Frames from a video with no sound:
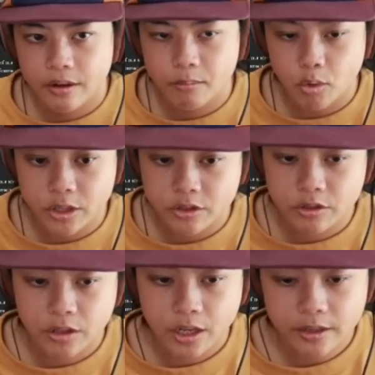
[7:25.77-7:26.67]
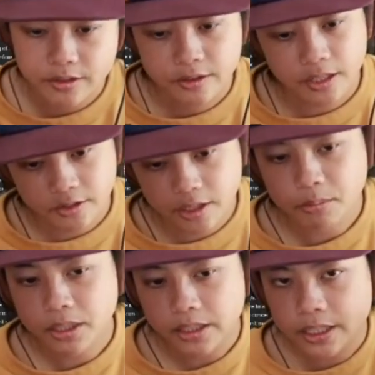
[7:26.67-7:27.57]
moisture loss. That's
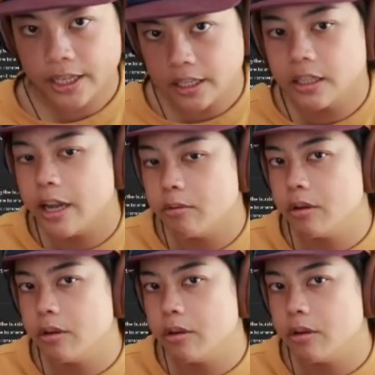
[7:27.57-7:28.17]
typically like a light